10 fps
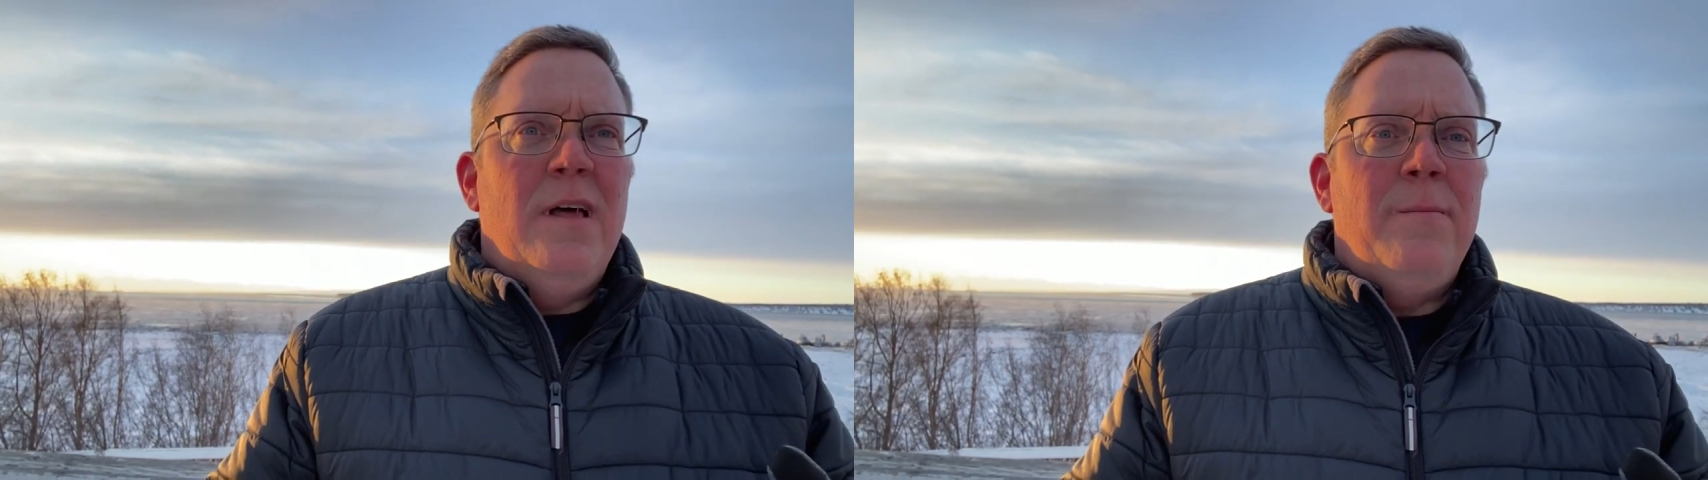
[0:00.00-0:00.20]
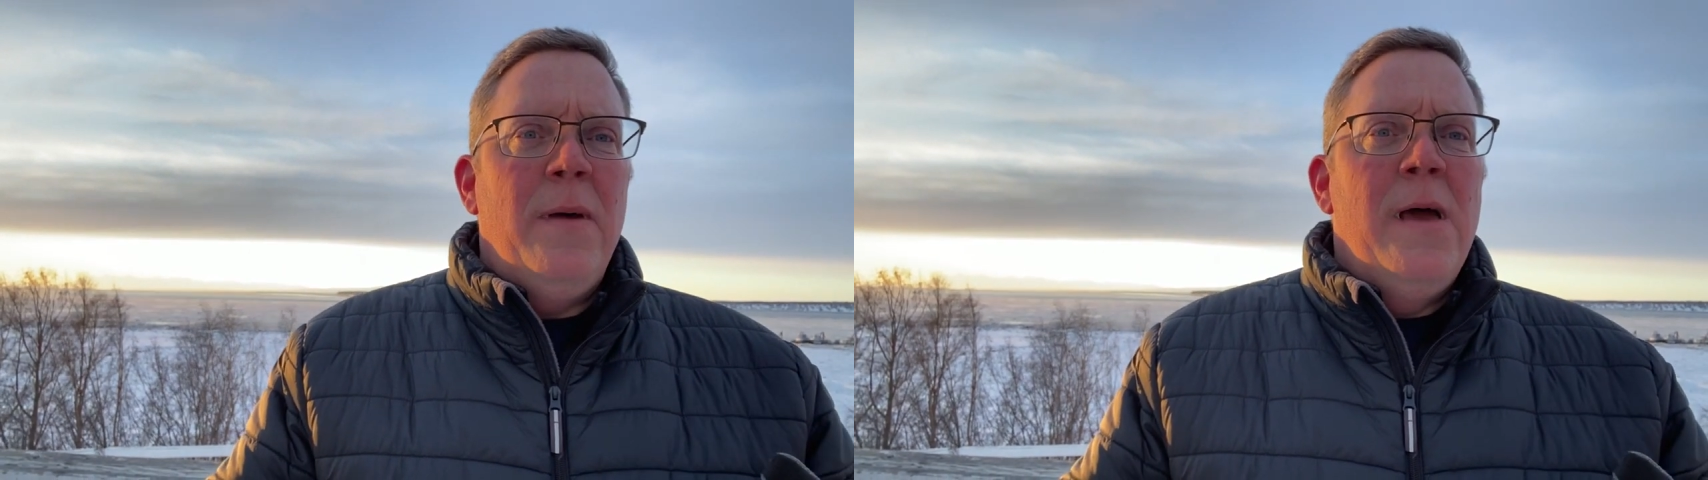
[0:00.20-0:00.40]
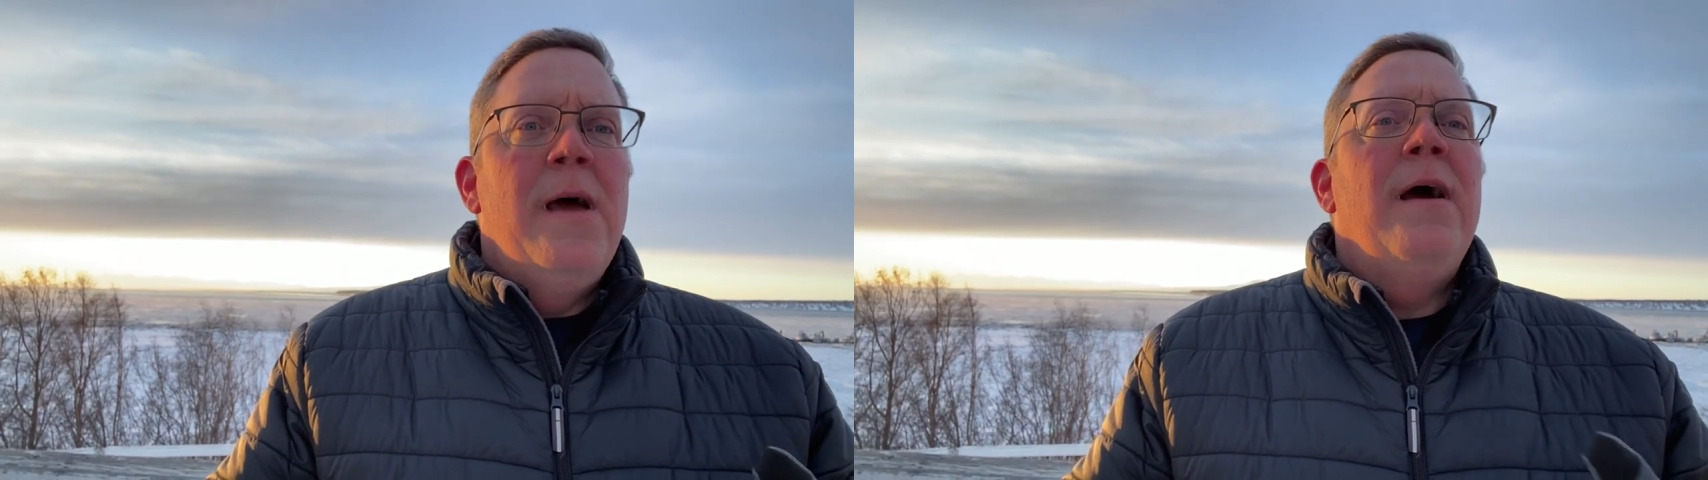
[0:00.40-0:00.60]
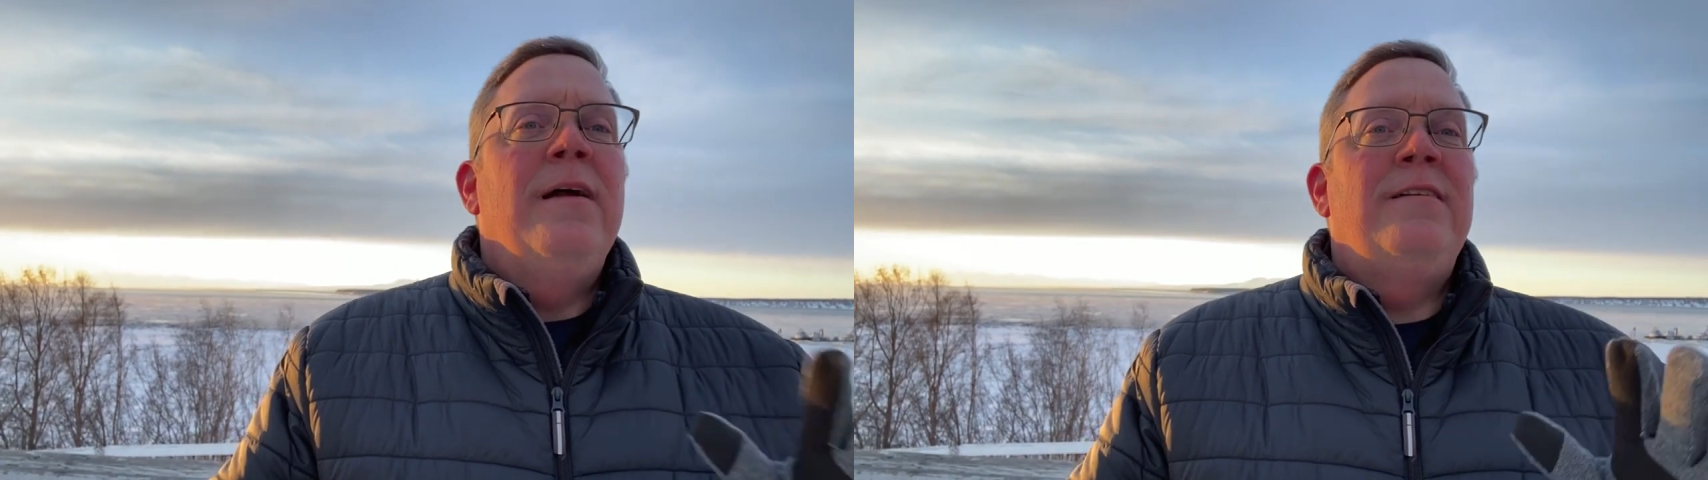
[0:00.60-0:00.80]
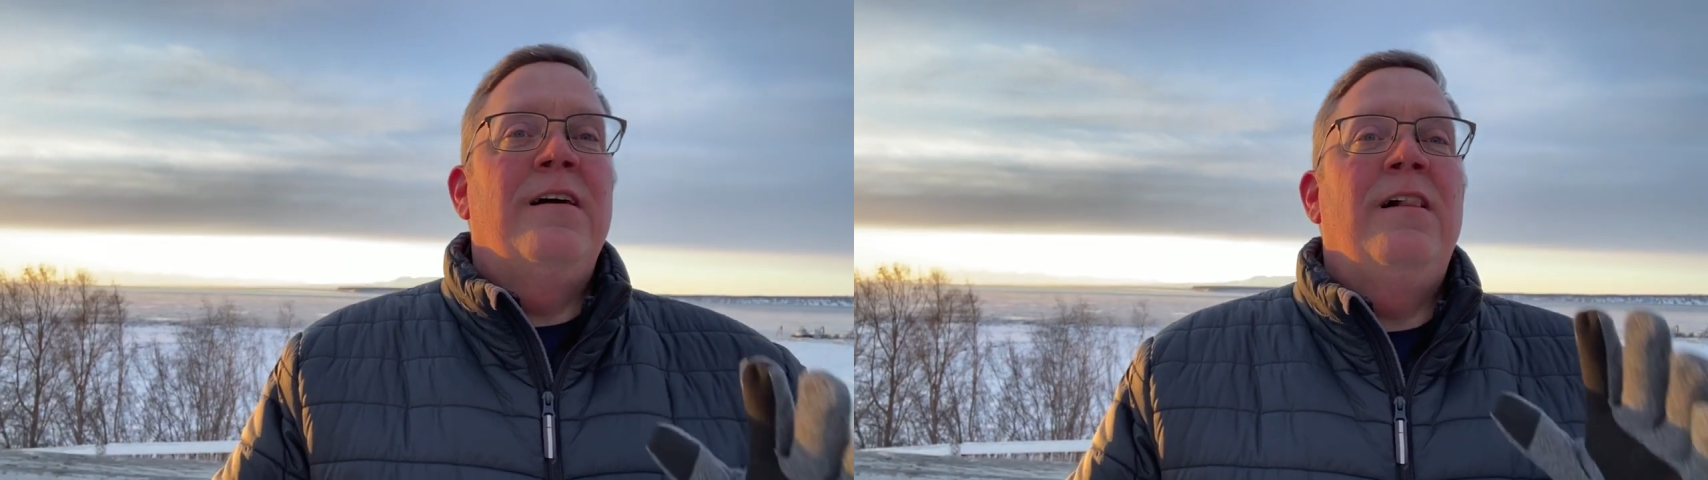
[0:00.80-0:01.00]
them
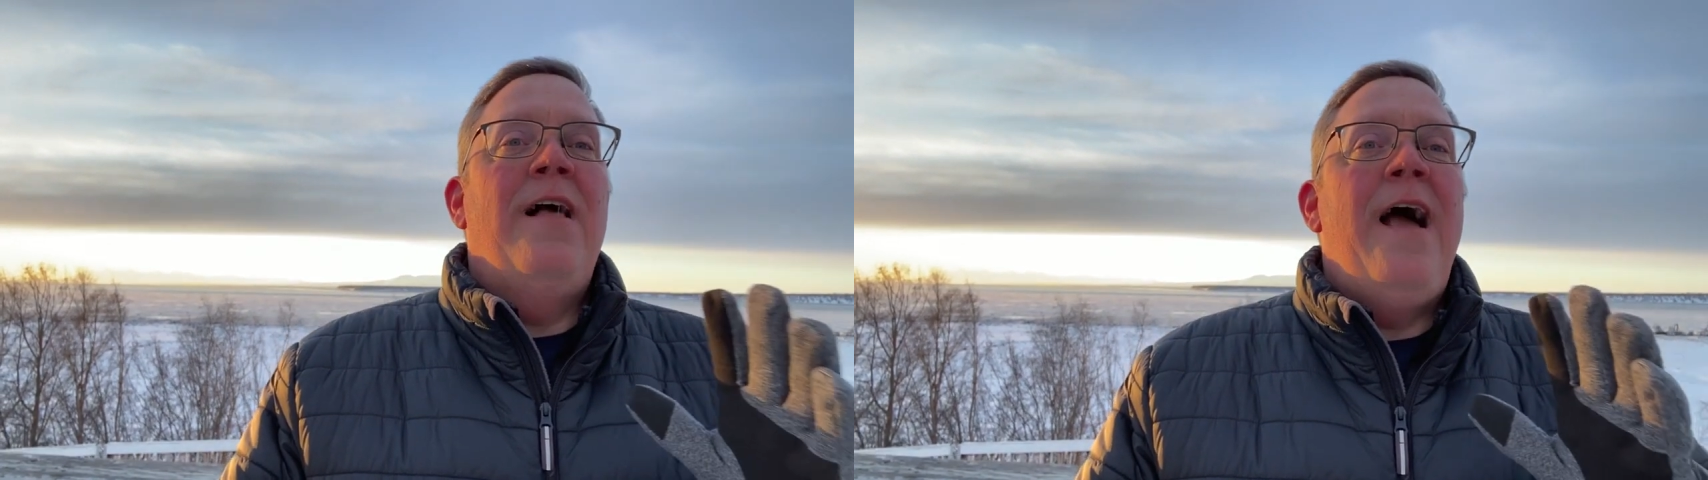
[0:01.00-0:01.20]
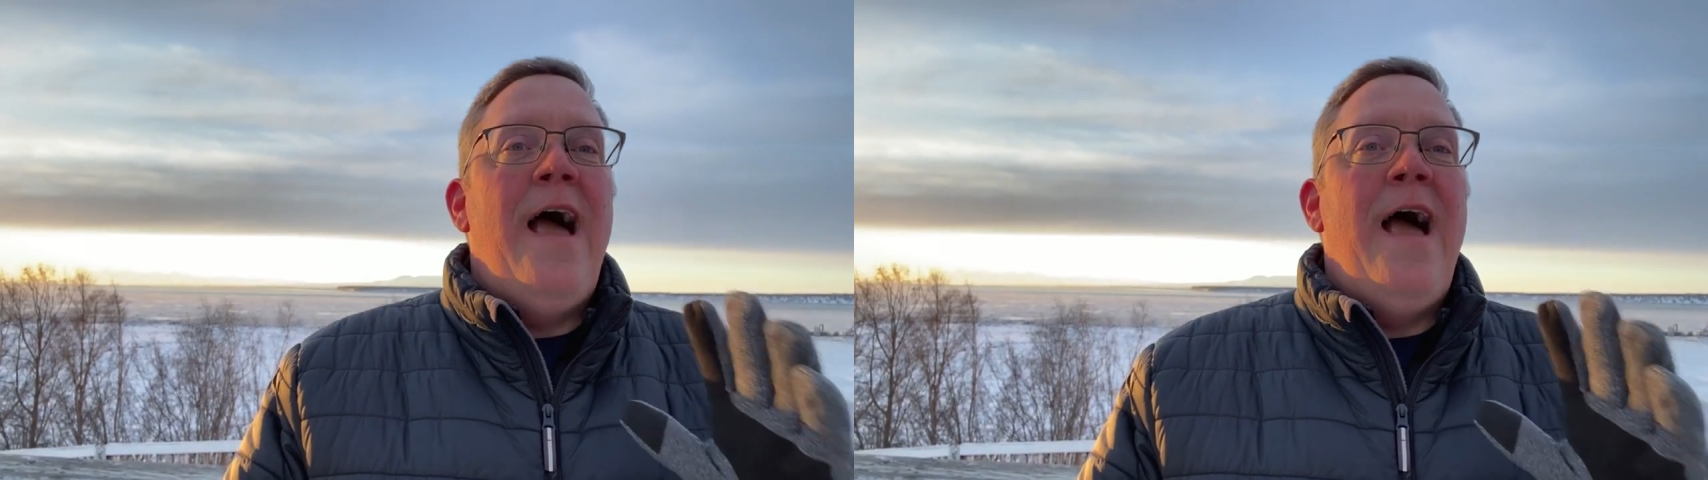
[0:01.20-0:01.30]
until